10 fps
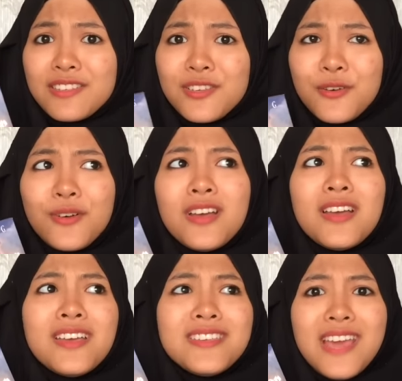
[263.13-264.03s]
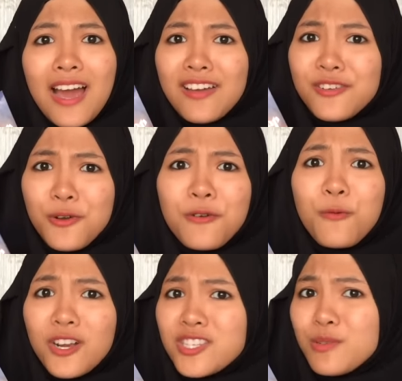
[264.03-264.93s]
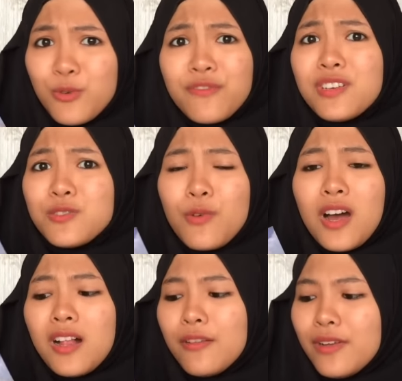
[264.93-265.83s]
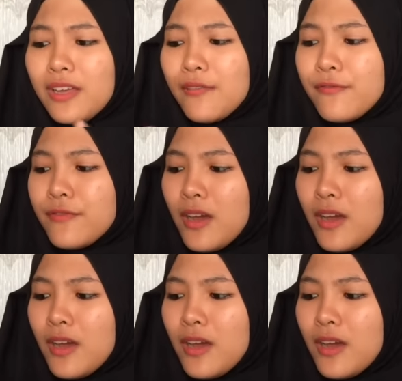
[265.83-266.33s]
So yeah, go watch the movie as well if